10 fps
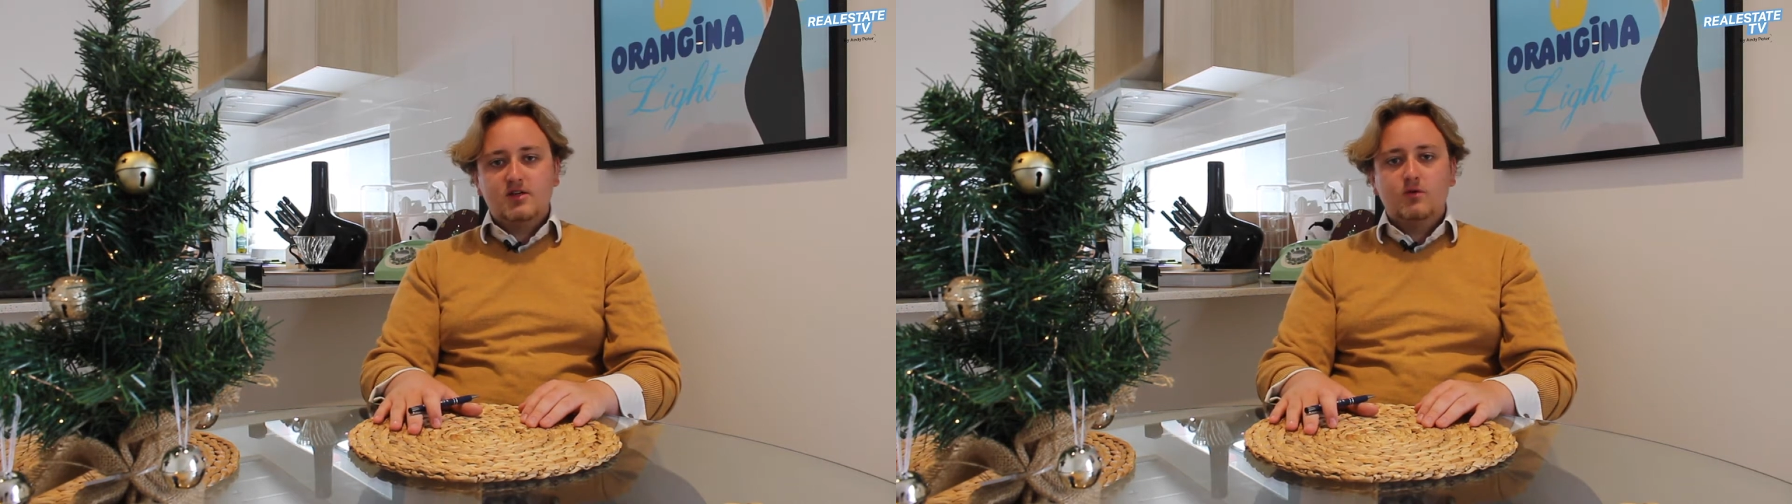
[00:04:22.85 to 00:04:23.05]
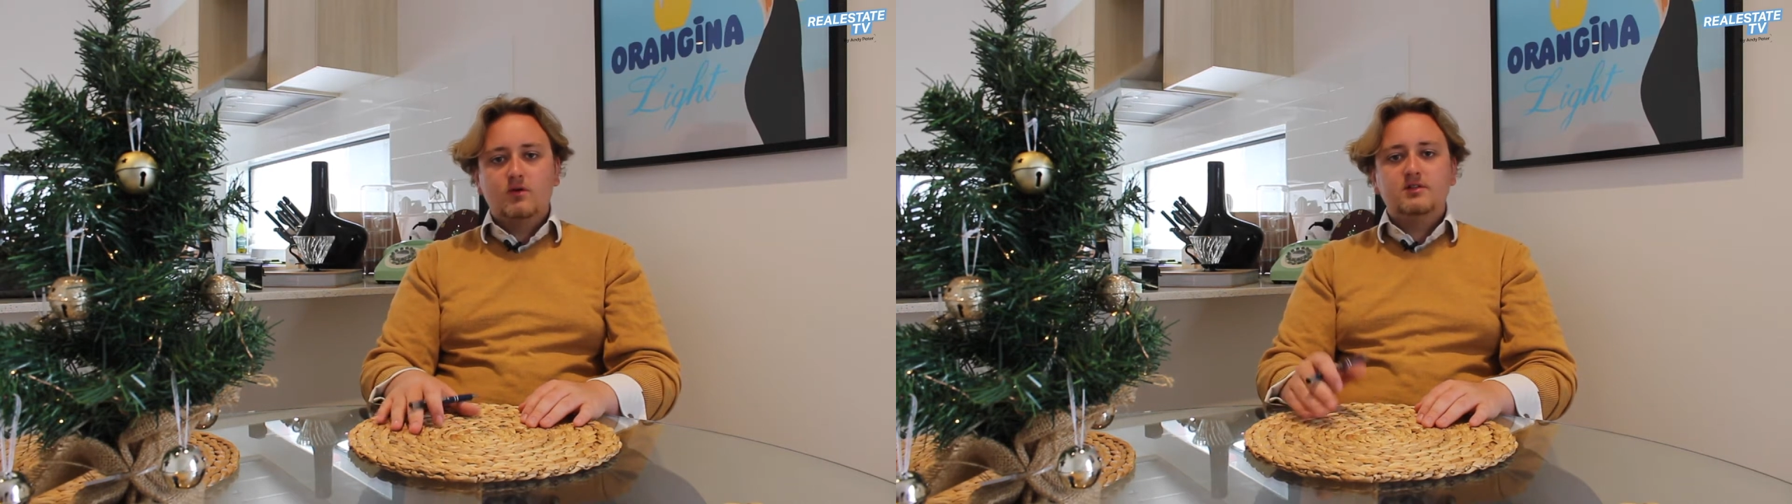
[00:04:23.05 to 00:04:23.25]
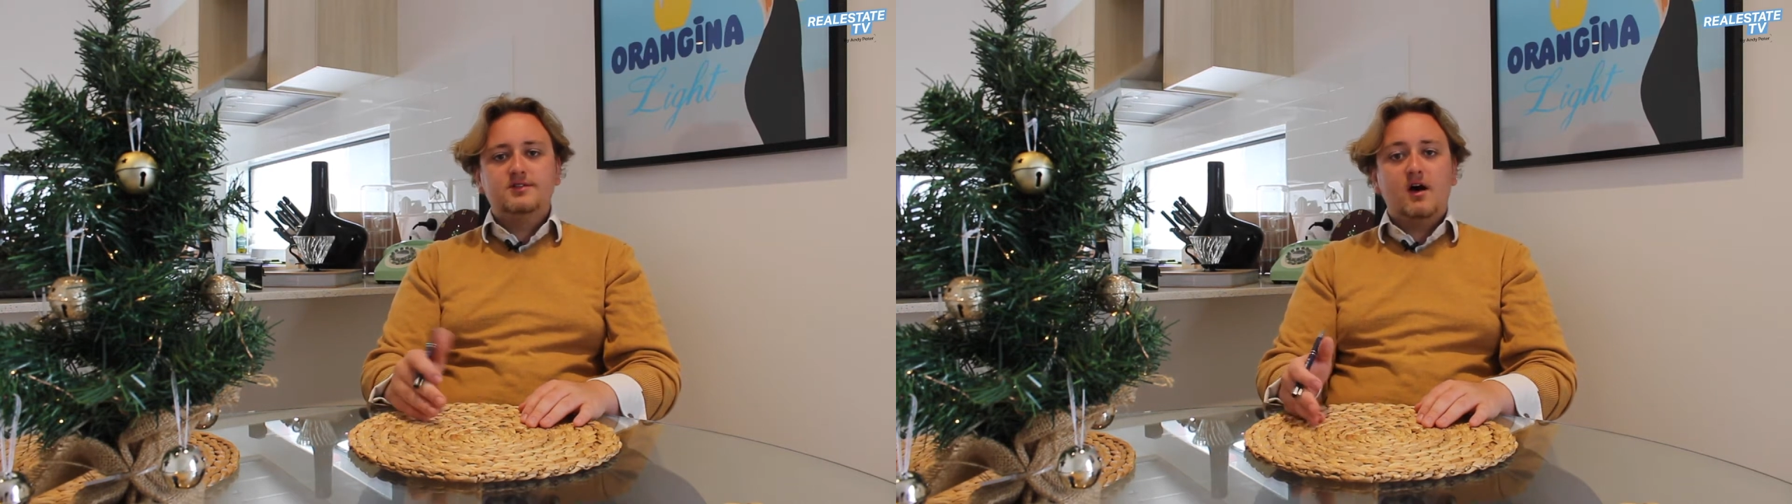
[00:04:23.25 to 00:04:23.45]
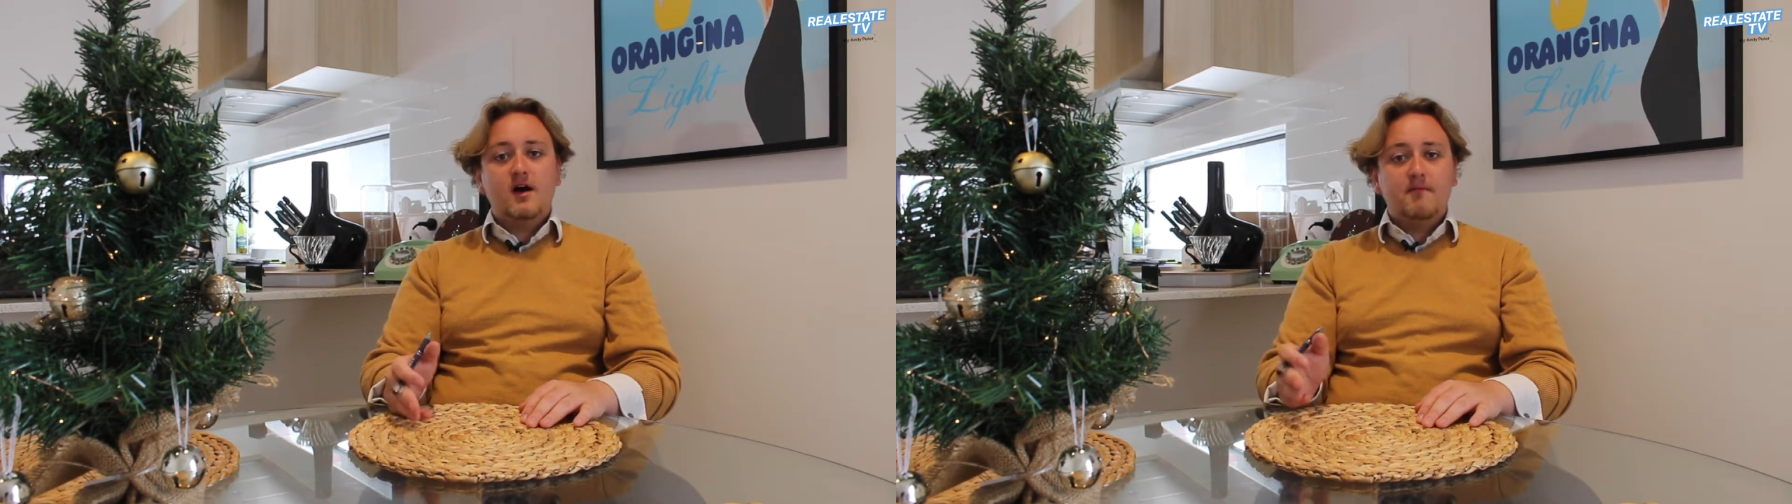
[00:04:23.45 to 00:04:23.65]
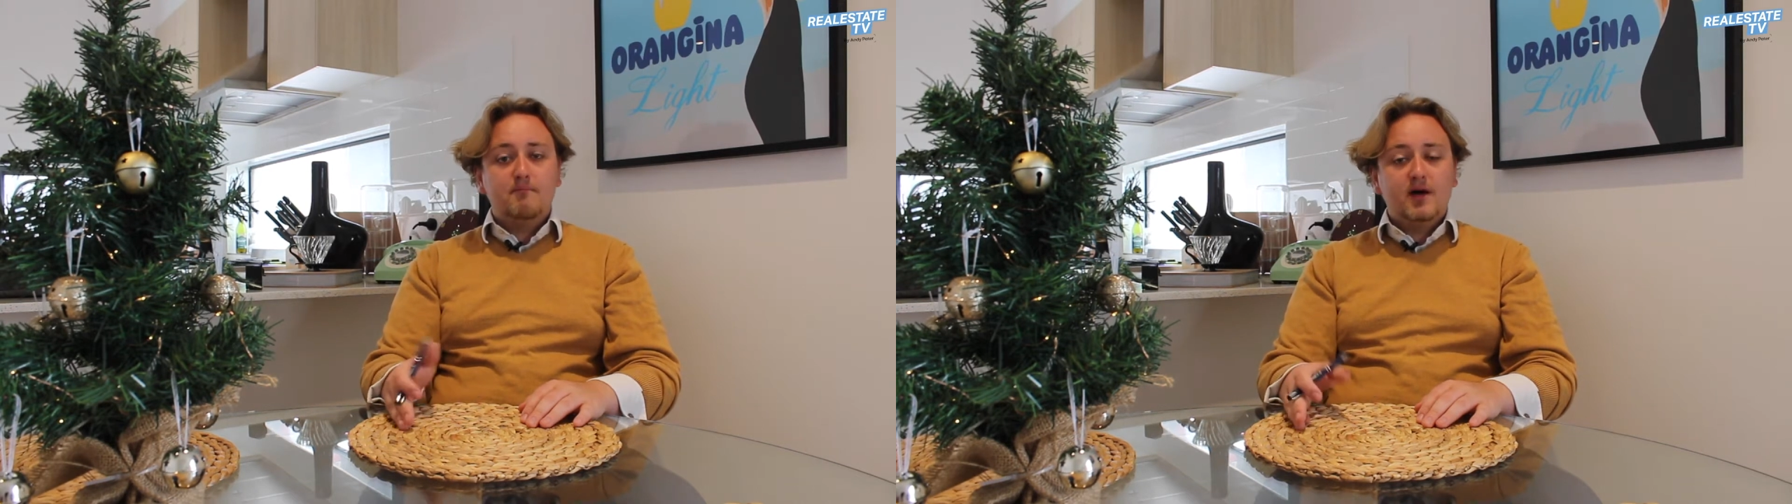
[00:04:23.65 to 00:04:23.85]
who are on a
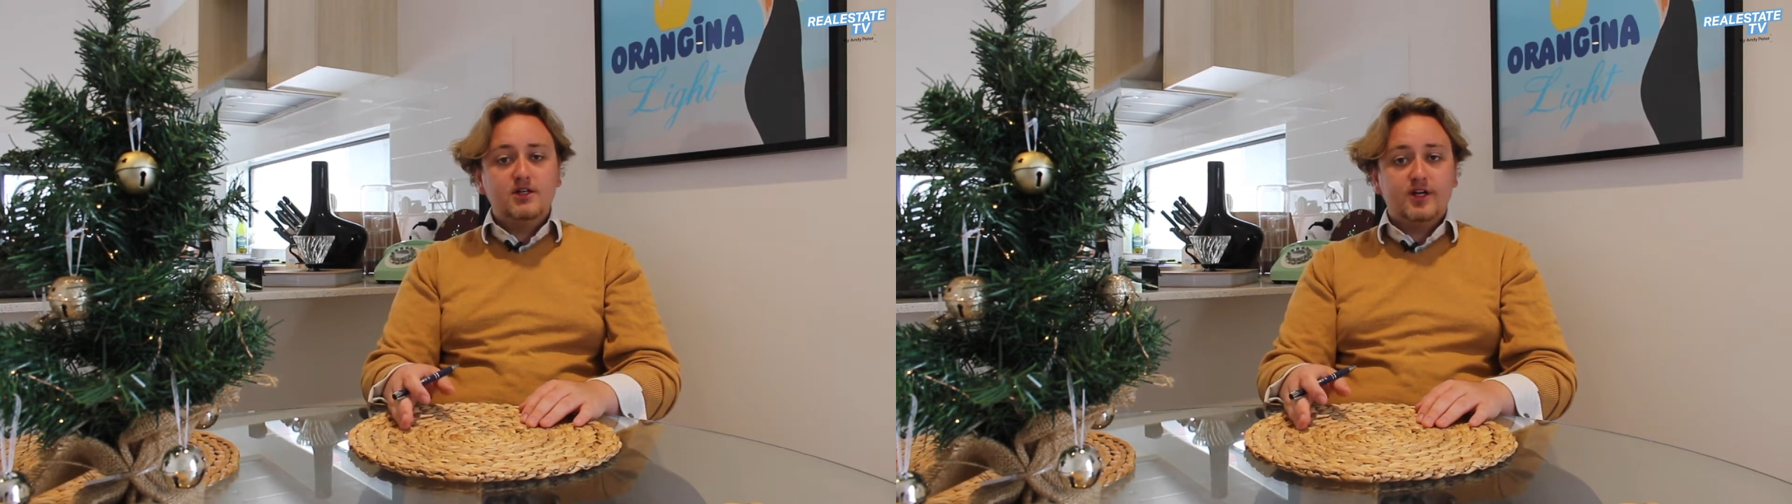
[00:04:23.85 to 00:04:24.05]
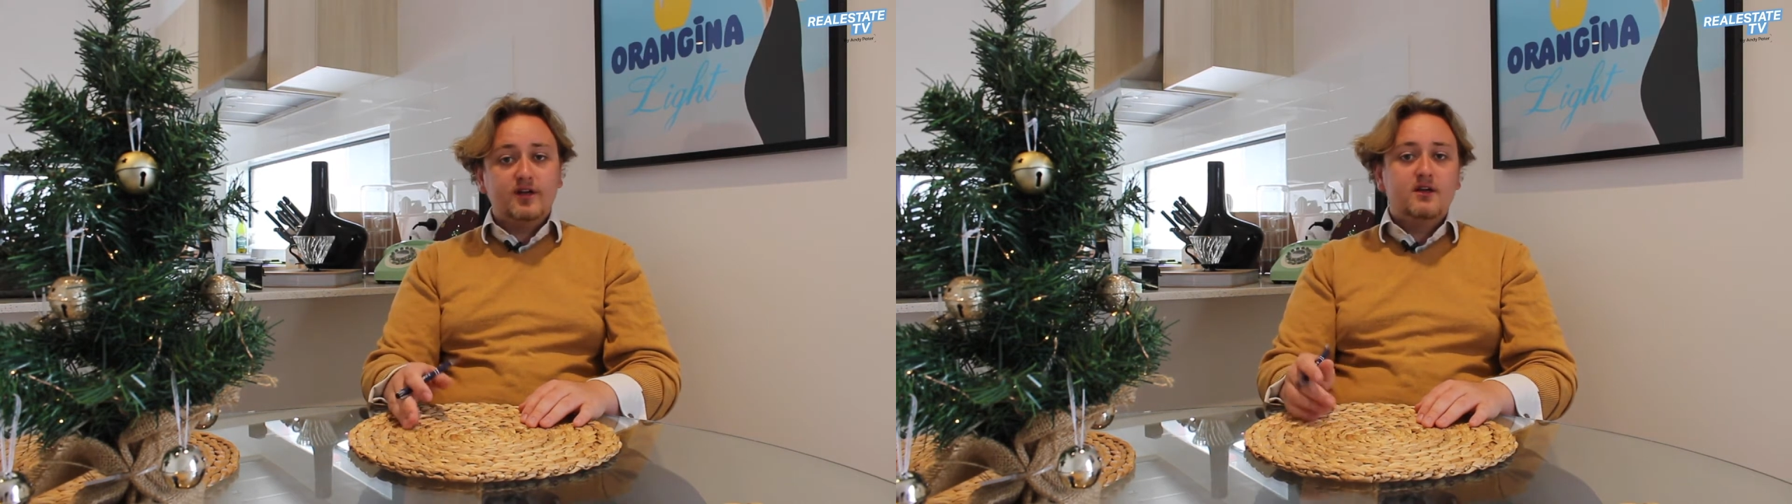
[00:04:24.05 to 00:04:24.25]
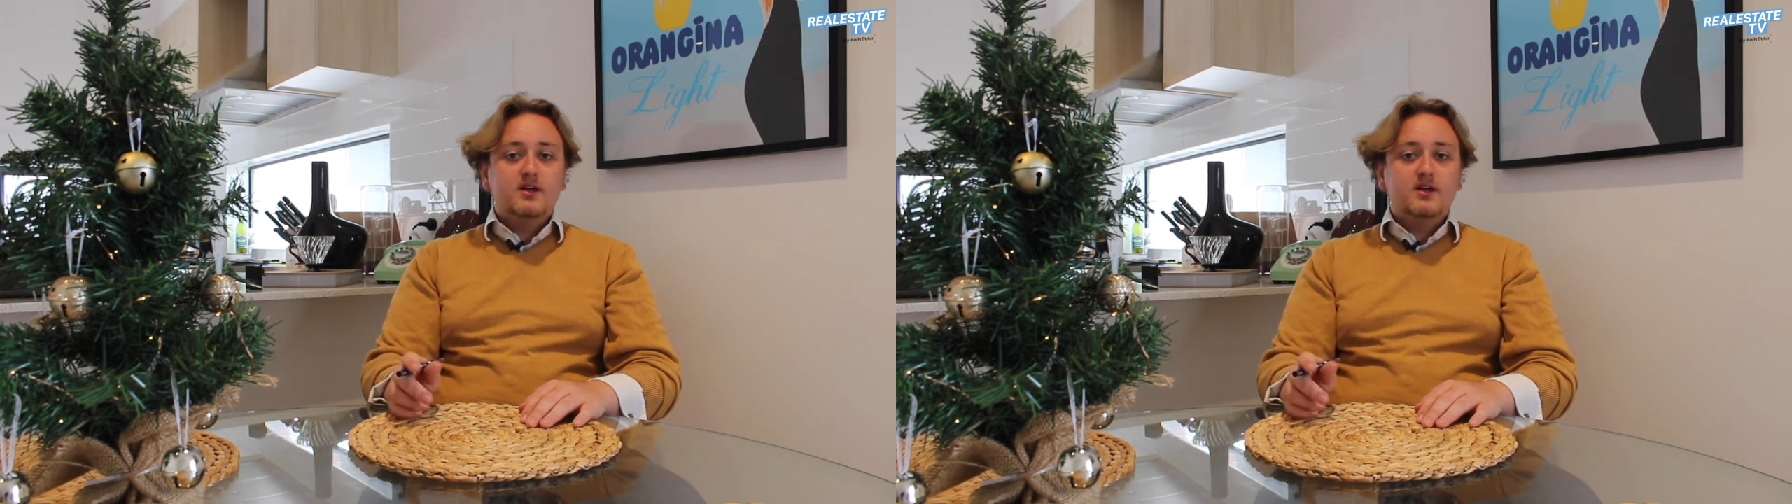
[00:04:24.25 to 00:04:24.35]
tighter budget